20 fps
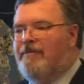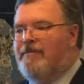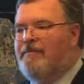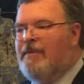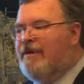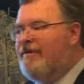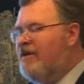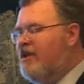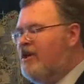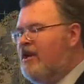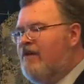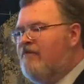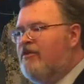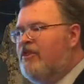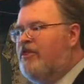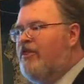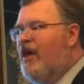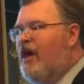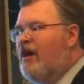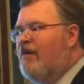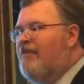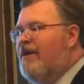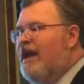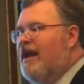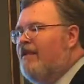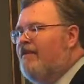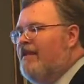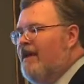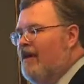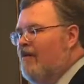Maybe you never thought
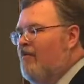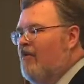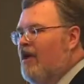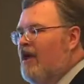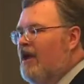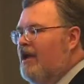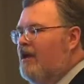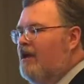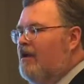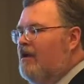about it that way.